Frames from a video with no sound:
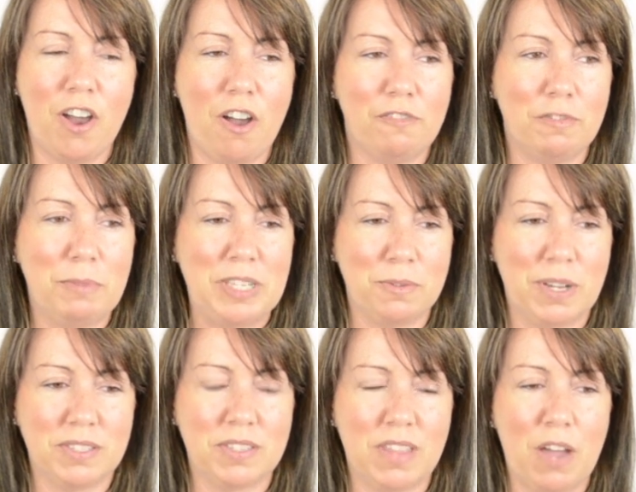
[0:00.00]
hard for me to
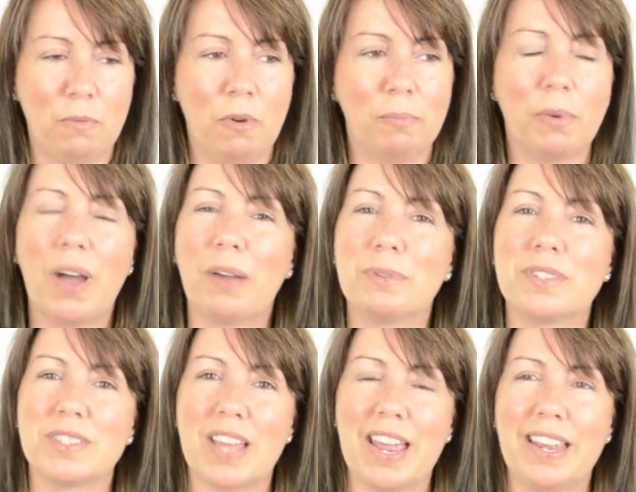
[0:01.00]
answer that one, but I would
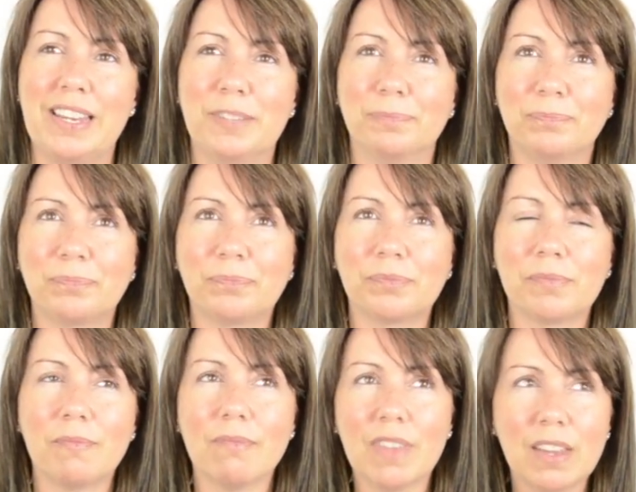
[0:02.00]
say
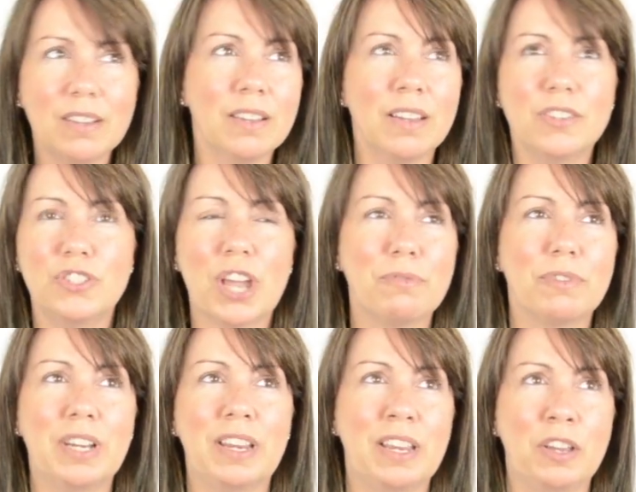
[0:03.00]

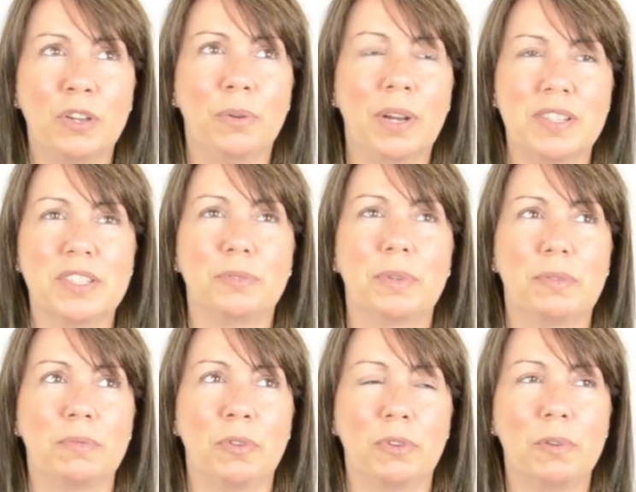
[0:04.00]
generally who I deal
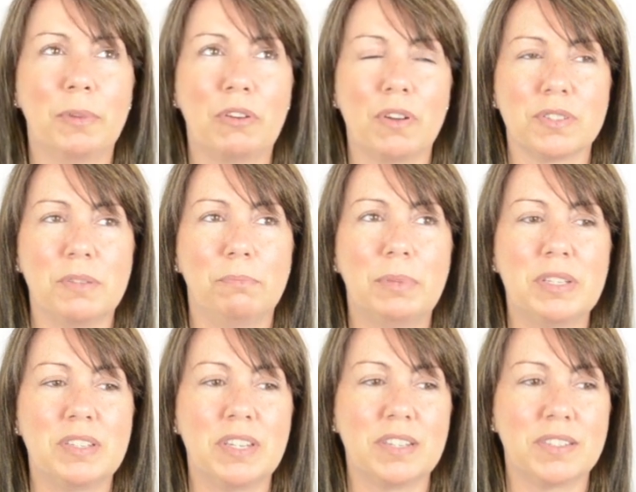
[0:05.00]
with or come across in
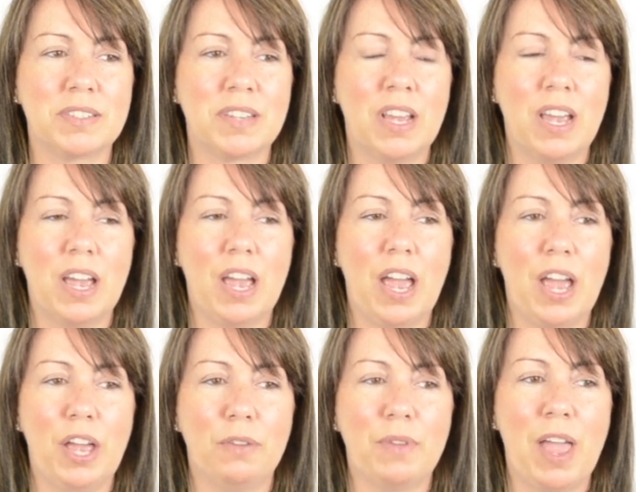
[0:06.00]
business,
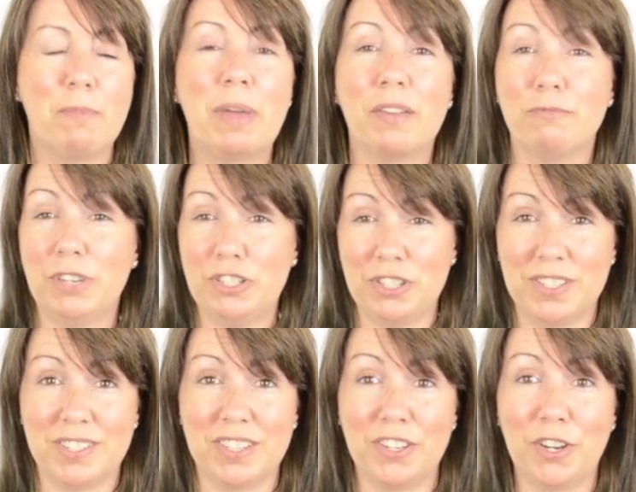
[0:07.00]
Emma
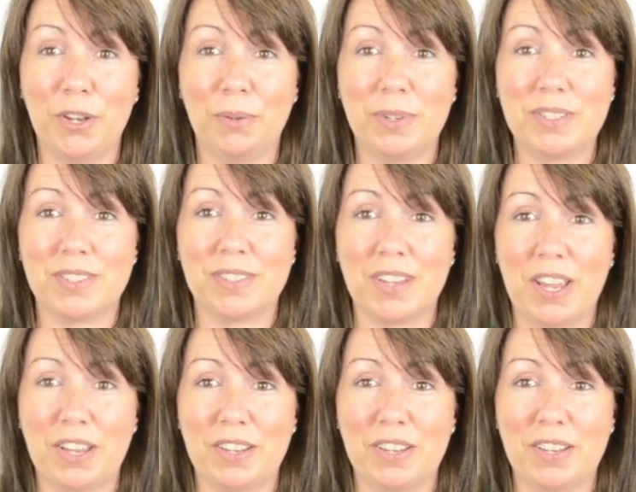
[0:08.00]
Richardson, who is